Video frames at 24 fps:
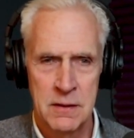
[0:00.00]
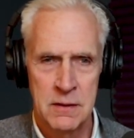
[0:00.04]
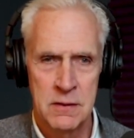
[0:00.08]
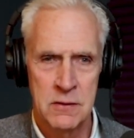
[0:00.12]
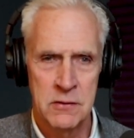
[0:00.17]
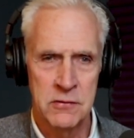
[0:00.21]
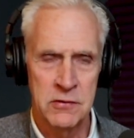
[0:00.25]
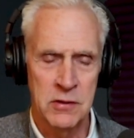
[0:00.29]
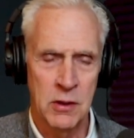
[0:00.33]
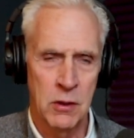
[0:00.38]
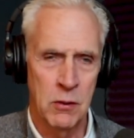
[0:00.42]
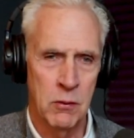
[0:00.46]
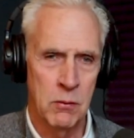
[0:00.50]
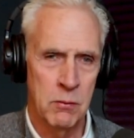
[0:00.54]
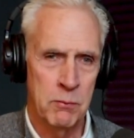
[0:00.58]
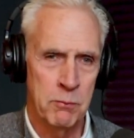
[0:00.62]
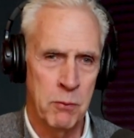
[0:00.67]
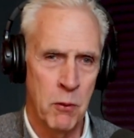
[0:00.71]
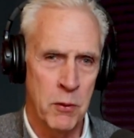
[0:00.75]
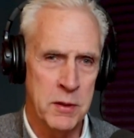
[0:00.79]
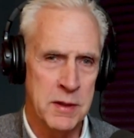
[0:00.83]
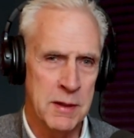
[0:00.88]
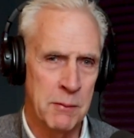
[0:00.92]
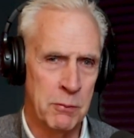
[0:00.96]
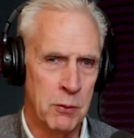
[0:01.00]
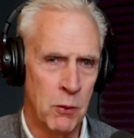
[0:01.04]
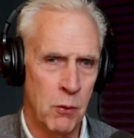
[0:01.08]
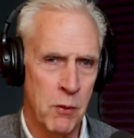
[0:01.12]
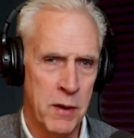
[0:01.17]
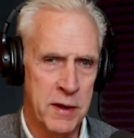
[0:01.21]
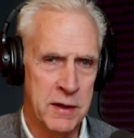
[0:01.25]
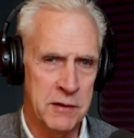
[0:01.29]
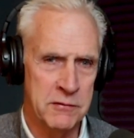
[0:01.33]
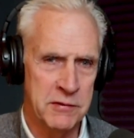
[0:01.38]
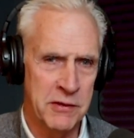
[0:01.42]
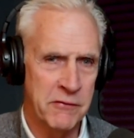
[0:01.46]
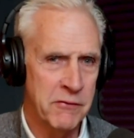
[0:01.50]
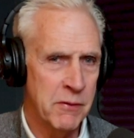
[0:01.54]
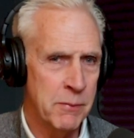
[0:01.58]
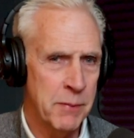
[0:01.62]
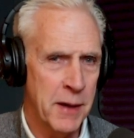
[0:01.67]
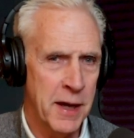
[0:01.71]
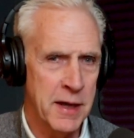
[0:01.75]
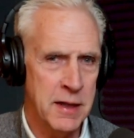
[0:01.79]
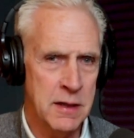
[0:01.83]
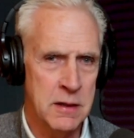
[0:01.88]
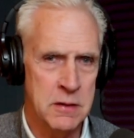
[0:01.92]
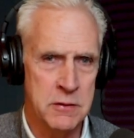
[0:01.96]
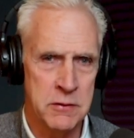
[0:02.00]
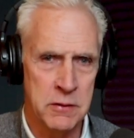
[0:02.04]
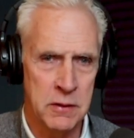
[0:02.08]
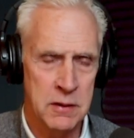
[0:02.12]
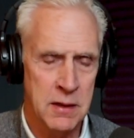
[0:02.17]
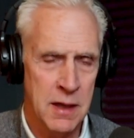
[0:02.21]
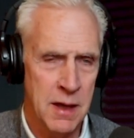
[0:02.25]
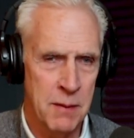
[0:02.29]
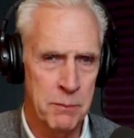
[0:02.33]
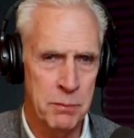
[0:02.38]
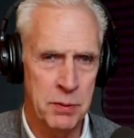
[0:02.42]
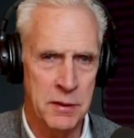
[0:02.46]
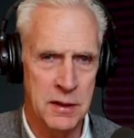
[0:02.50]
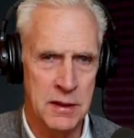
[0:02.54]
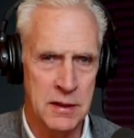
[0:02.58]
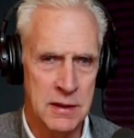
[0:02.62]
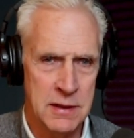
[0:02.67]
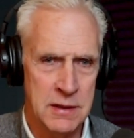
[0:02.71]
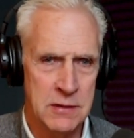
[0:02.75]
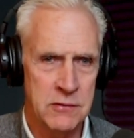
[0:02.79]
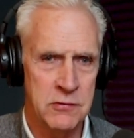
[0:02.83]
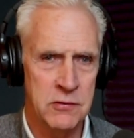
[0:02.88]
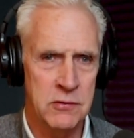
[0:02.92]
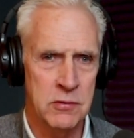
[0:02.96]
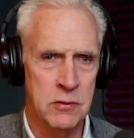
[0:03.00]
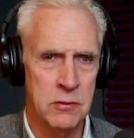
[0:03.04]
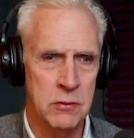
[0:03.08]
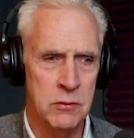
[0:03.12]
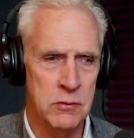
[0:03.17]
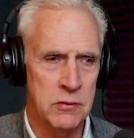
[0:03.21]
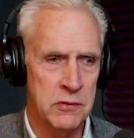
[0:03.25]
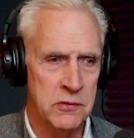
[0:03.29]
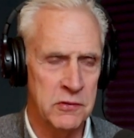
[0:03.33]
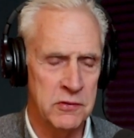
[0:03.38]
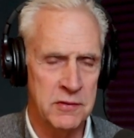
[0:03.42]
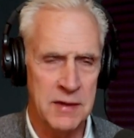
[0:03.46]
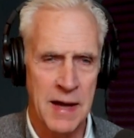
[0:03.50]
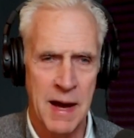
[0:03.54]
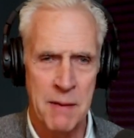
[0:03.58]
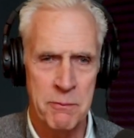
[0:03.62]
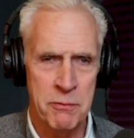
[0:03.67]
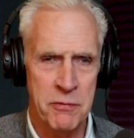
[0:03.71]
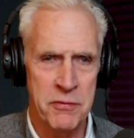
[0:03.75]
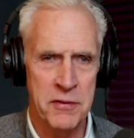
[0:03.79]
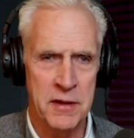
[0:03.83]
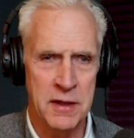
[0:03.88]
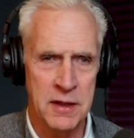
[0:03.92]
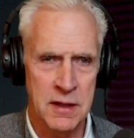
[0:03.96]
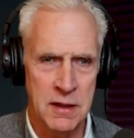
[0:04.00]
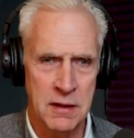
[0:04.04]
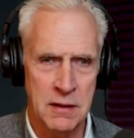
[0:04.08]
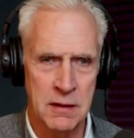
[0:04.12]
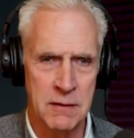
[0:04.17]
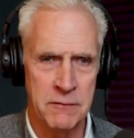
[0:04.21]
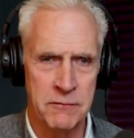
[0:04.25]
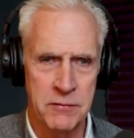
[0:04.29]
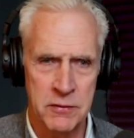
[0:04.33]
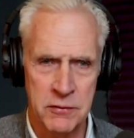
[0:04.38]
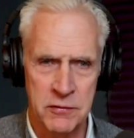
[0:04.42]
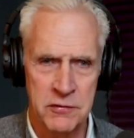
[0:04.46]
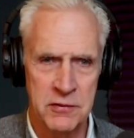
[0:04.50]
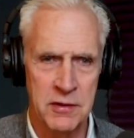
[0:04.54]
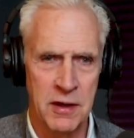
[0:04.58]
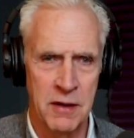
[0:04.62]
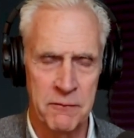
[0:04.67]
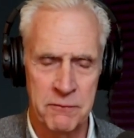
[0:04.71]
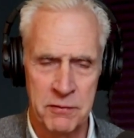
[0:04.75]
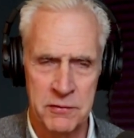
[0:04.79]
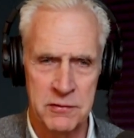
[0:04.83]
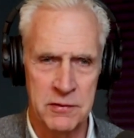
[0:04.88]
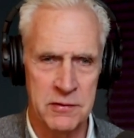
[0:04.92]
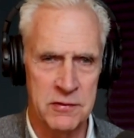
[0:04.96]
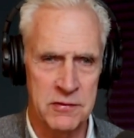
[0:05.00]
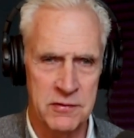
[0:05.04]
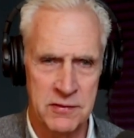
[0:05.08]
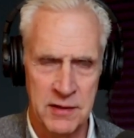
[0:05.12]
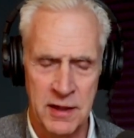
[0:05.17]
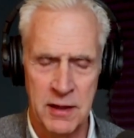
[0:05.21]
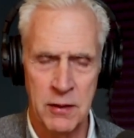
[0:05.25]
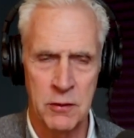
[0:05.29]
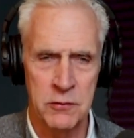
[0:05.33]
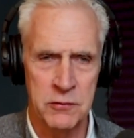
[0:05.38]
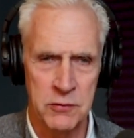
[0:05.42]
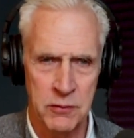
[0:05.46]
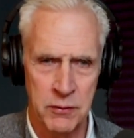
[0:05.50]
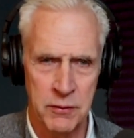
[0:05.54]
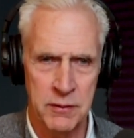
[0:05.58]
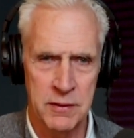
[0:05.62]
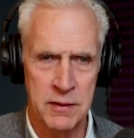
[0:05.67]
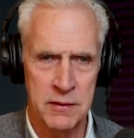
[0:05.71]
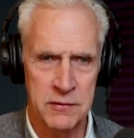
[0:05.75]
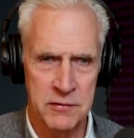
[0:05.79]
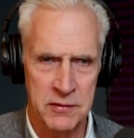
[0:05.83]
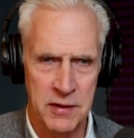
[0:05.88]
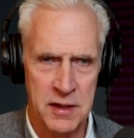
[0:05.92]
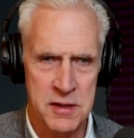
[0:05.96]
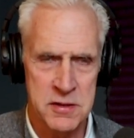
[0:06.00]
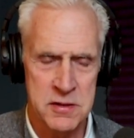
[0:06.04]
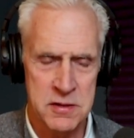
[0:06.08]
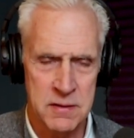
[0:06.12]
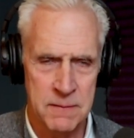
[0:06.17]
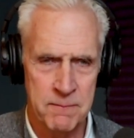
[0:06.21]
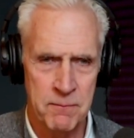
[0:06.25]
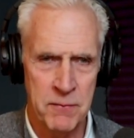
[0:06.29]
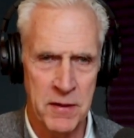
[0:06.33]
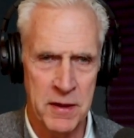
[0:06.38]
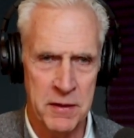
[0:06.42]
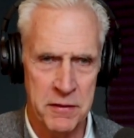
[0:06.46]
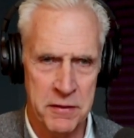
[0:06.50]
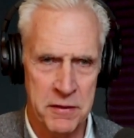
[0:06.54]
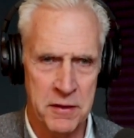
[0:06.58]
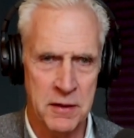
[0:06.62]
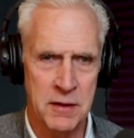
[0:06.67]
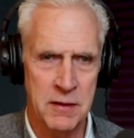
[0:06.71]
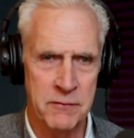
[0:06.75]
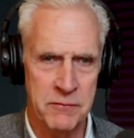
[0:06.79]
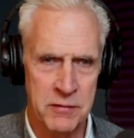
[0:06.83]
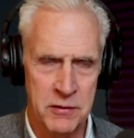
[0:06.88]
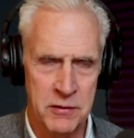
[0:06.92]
So point number 1 is everybody in your company needs to stop thinking of yourself as a sales organization and think of